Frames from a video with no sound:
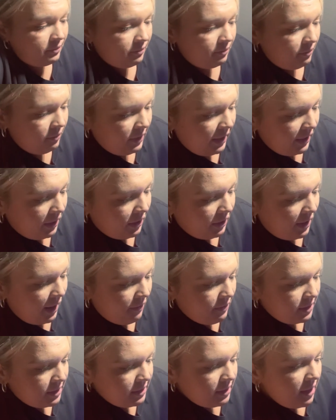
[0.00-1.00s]
they could have
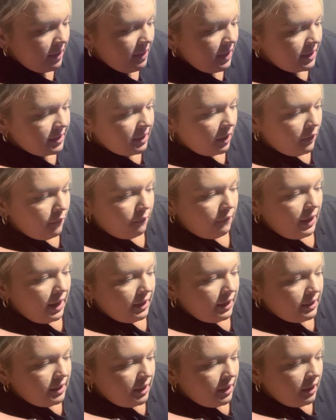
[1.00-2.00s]
a son that's
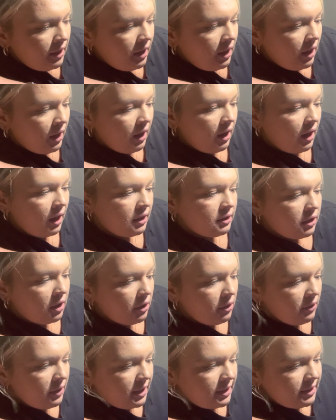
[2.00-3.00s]
unaffected, a
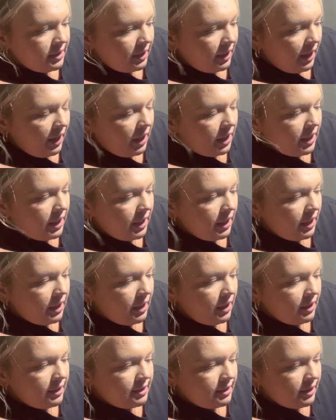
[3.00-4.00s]
daughter that's a carrier,
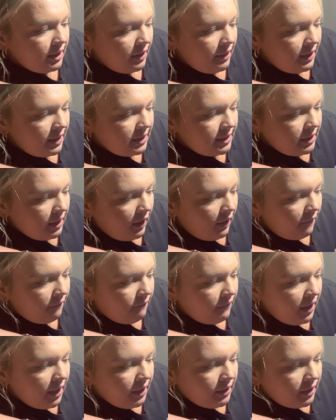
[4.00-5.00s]
a son that's
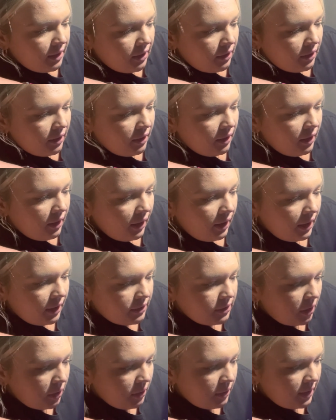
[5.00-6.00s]
unaffected, and a
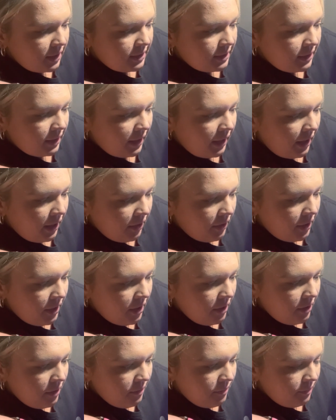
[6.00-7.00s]
daughter that's a
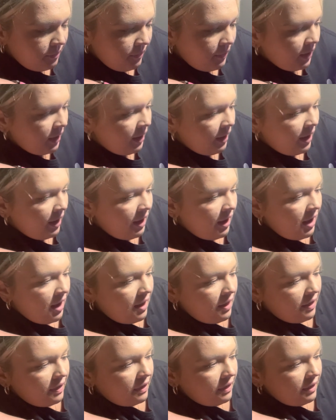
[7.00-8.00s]
carrier.
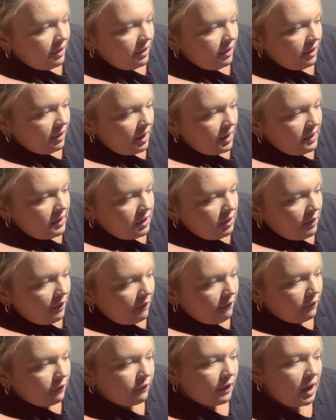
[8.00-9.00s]
And then you have
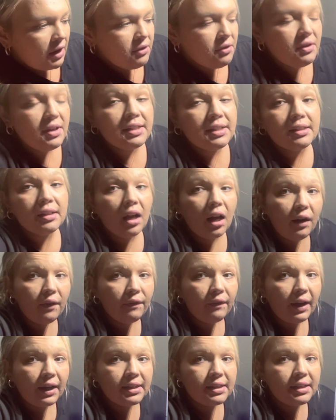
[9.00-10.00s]
a father that's
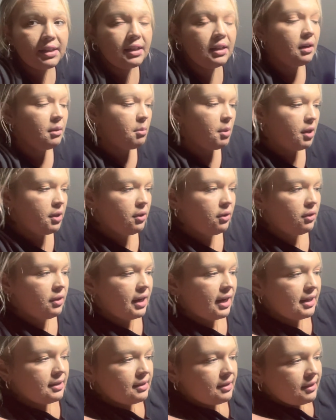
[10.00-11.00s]
unaffected and a mother
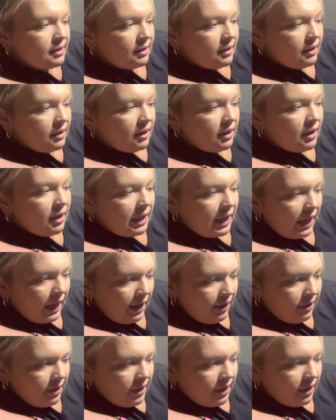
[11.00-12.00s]
that's a
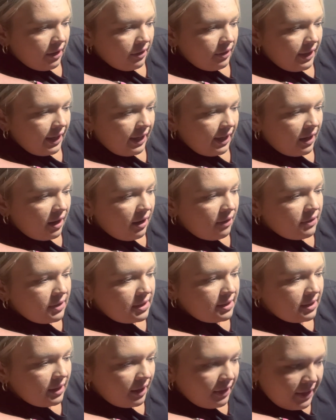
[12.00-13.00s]
carrier. They could have a
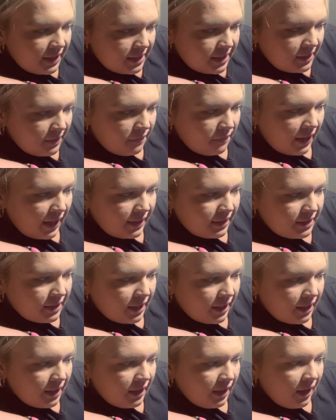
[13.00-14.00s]
son that's affected,